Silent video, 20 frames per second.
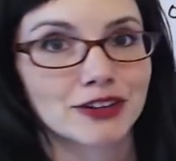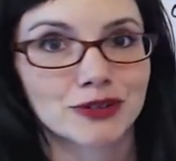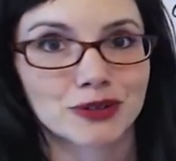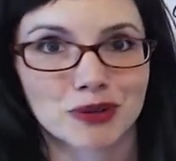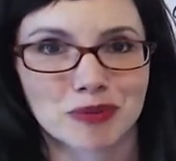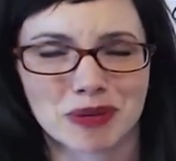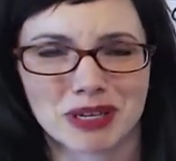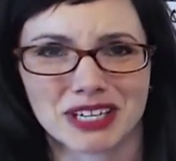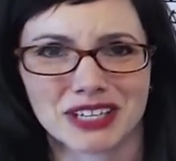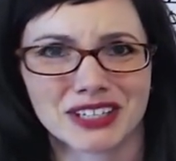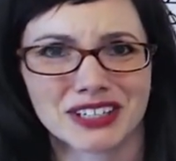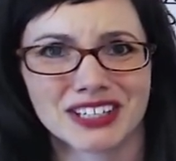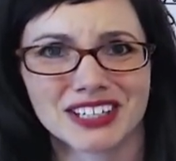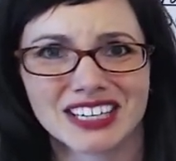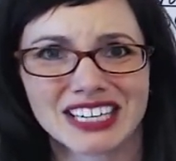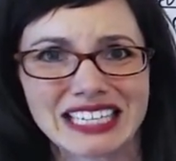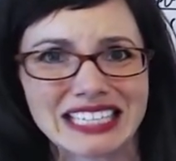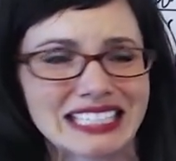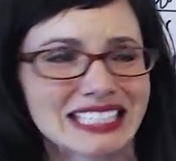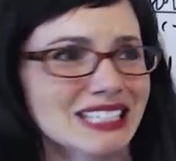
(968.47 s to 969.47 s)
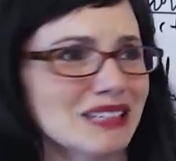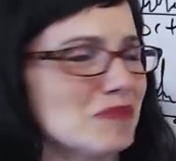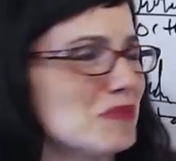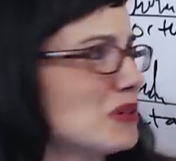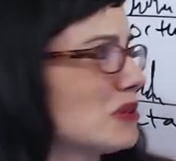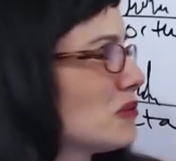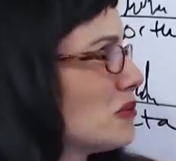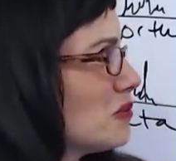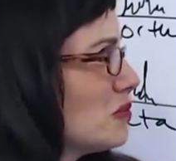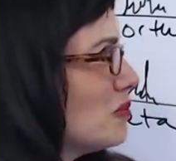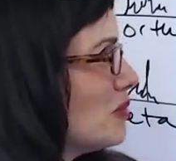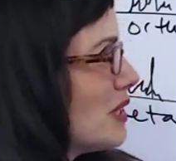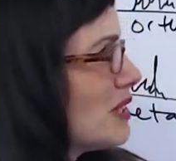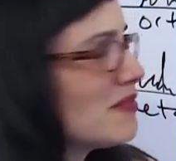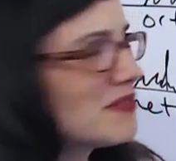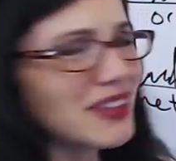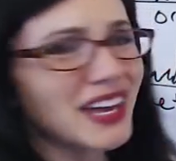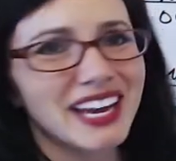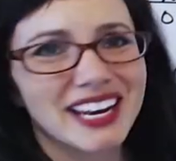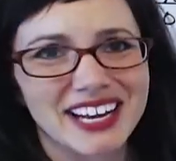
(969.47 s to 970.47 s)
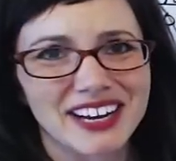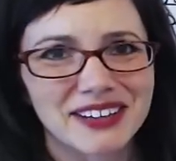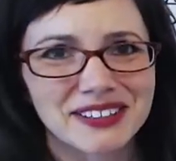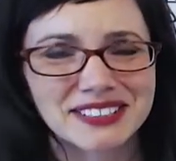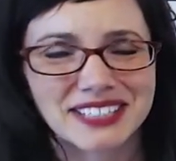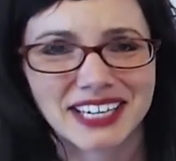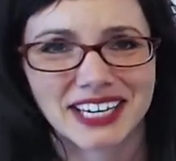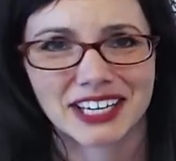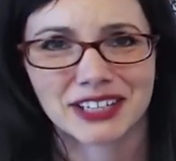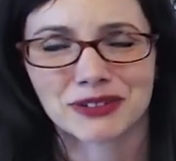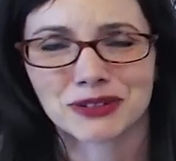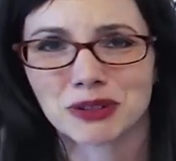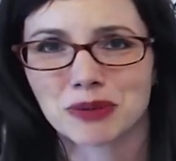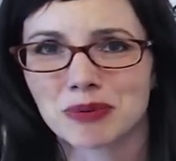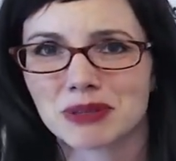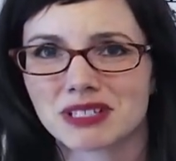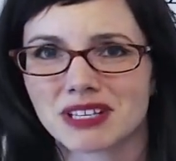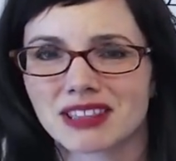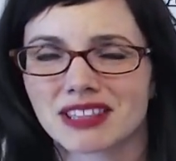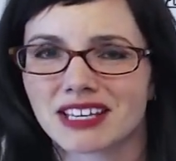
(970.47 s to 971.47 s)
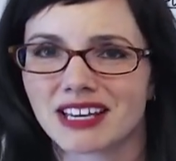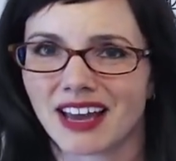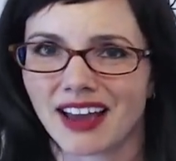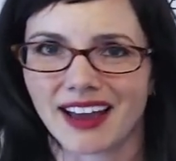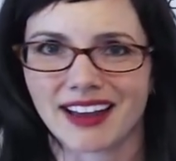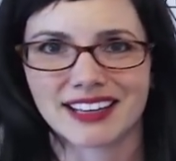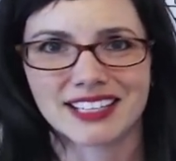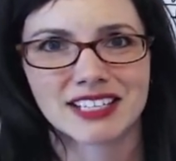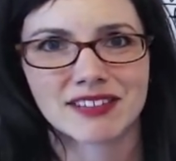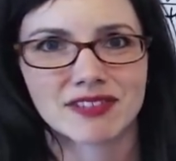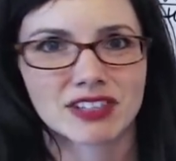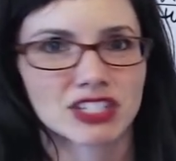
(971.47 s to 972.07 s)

group here. But what if that aldehyde group is at the end of a